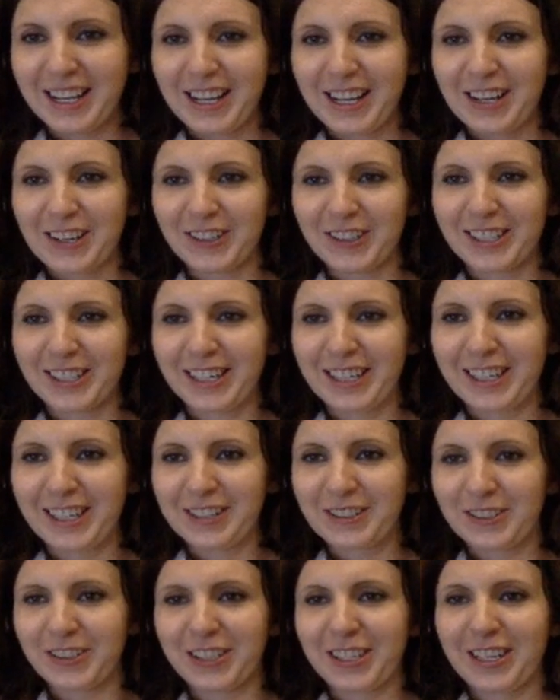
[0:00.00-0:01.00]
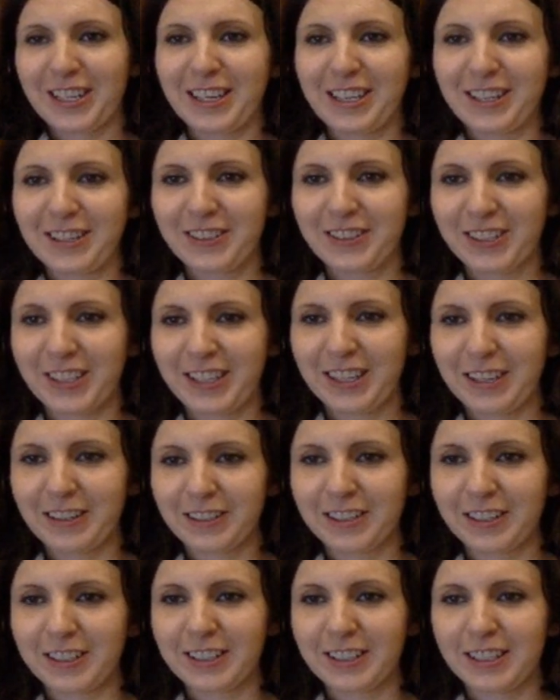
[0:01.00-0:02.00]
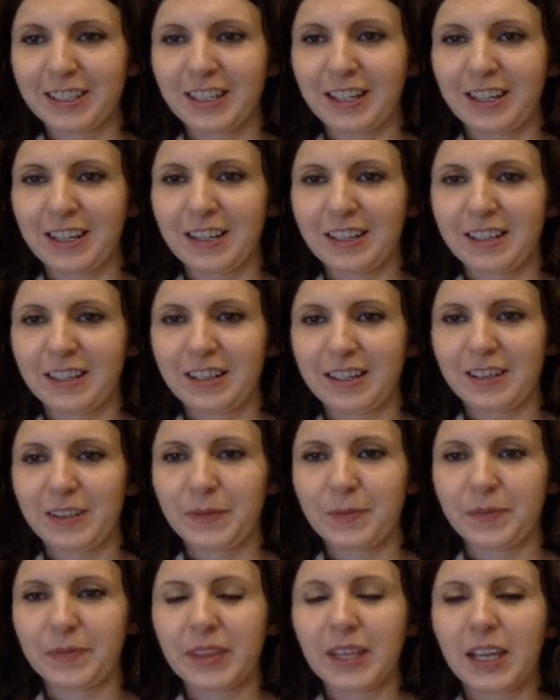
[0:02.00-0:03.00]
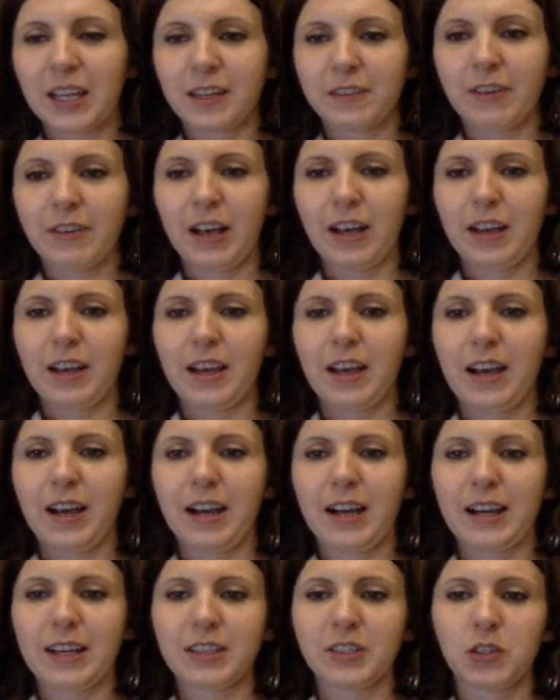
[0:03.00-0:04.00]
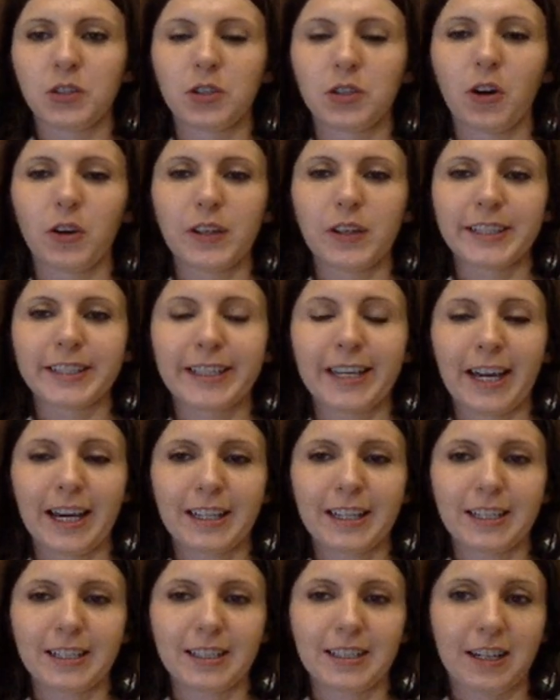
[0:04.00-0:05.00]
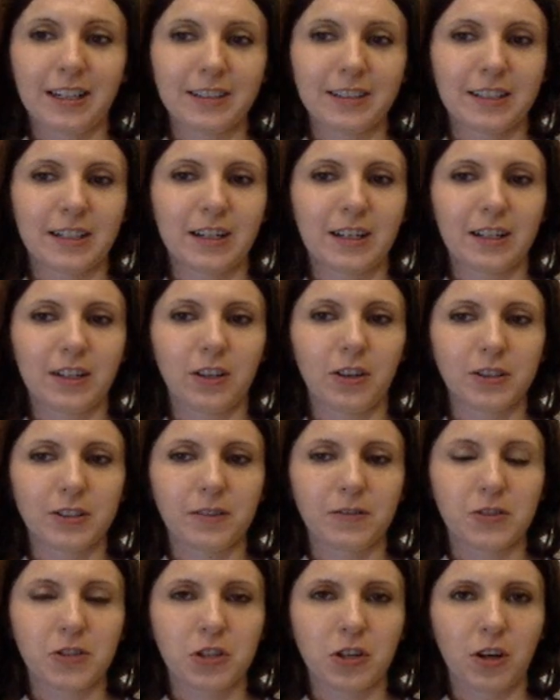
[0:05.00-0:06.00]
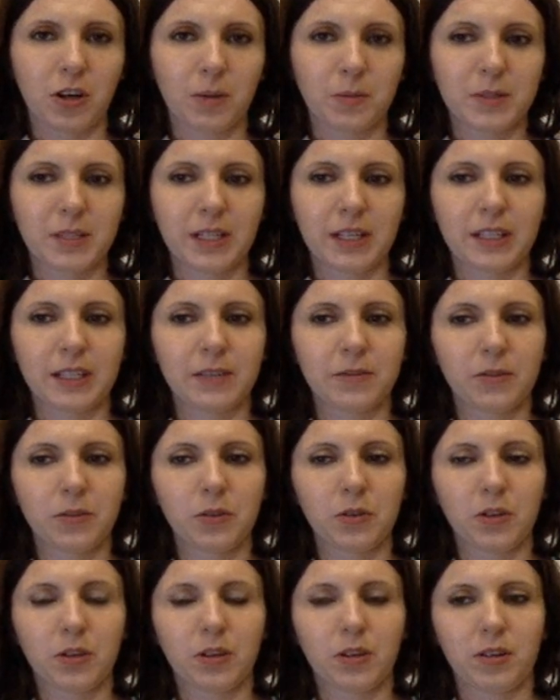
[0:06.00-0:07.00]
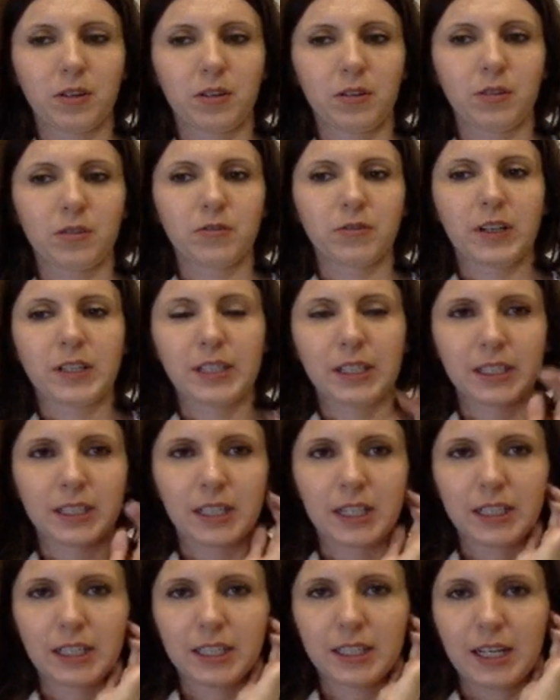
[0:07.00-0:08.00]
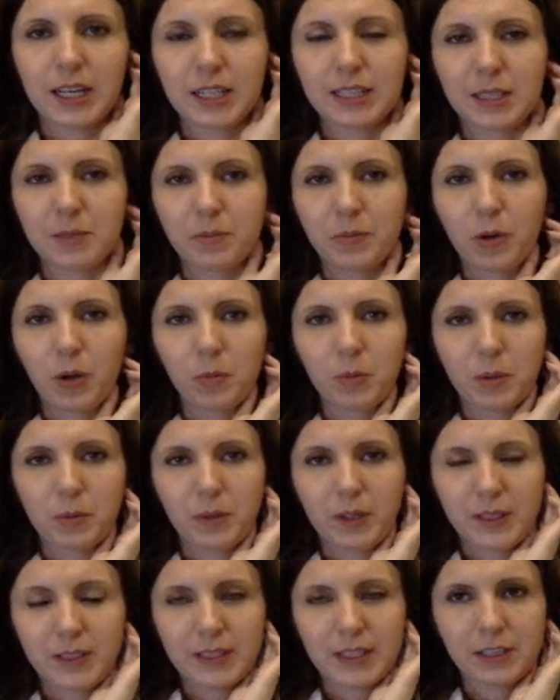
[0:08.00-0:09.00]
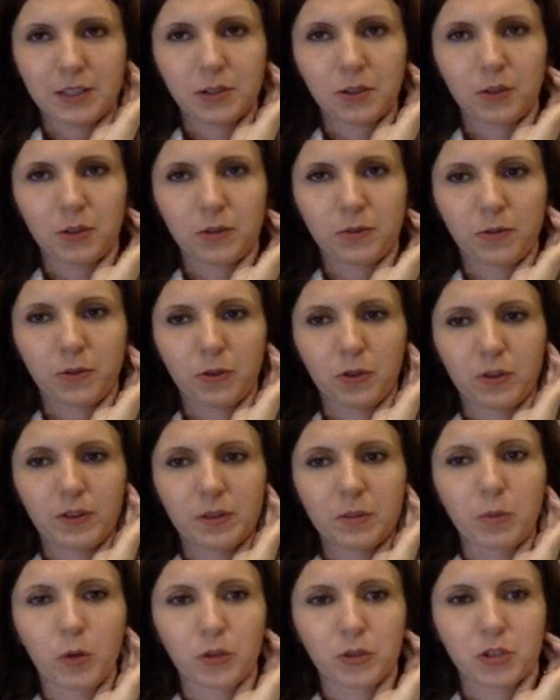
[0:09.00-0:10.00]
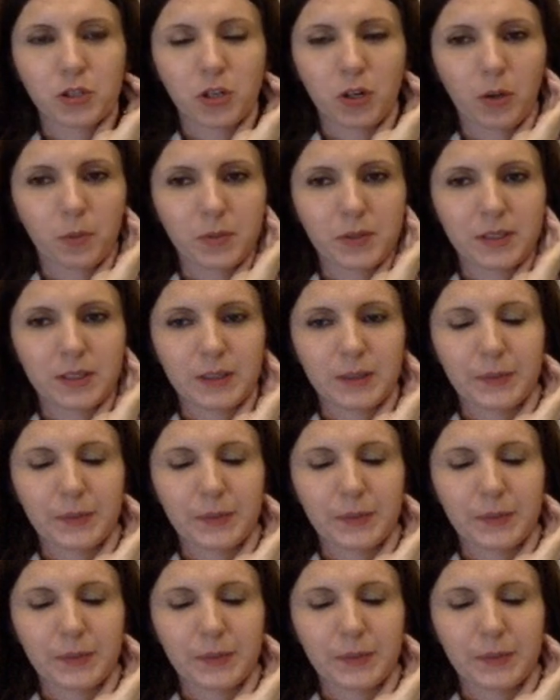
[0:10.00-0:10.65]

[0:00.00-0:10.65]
Okay, Canada. But you know, in Canada there are a lot of jobs, and if you are already in Canada, the problem, as I told, for remote jobs,